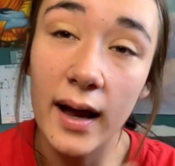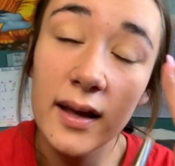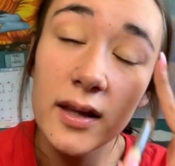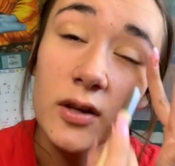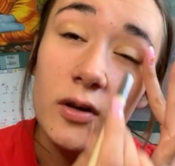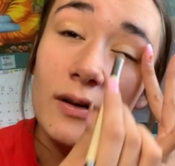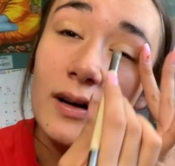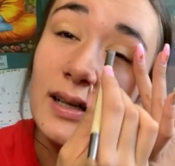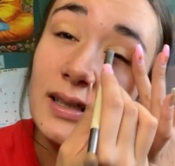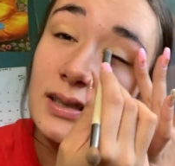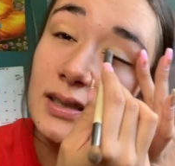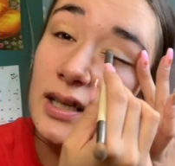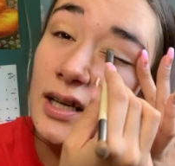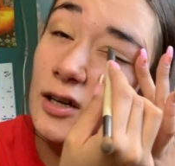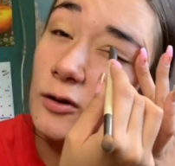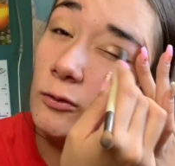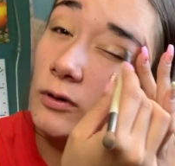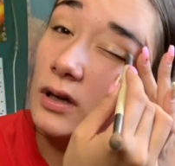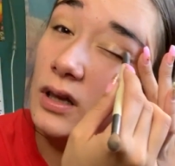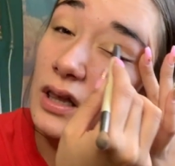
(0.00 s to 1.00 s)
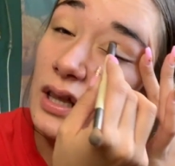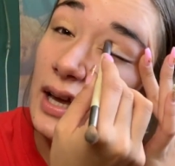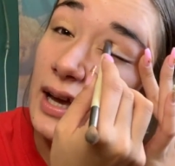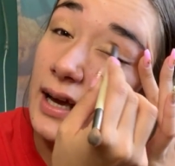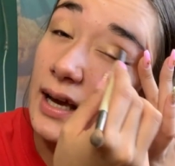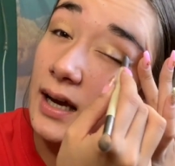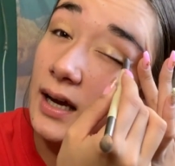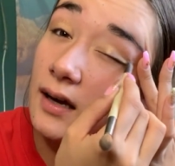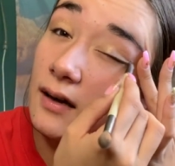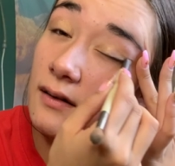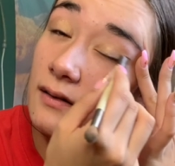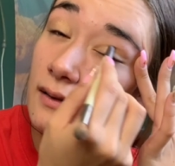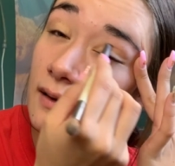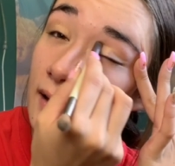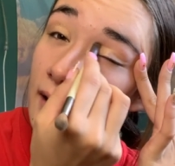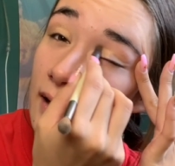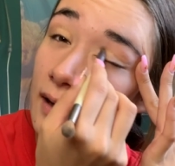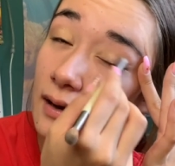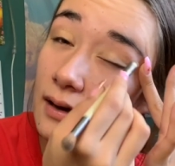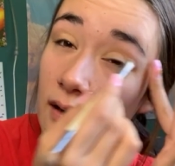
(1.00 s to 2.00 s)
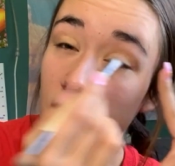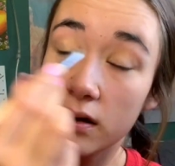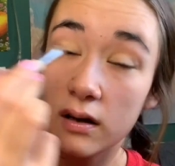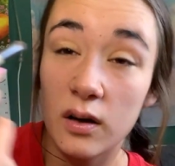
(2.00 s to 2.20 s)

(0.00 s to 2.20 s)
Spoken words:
You guys can relate. Like